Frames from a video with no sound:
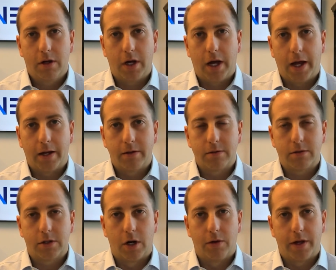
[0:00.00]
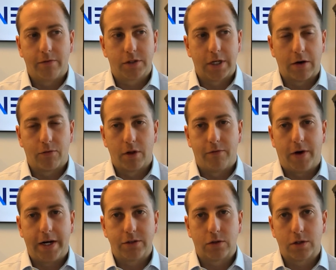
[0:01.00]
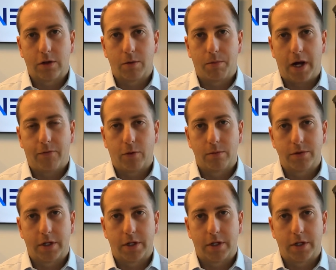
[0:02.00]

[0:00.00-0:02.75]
and they have several advisors on their platforms.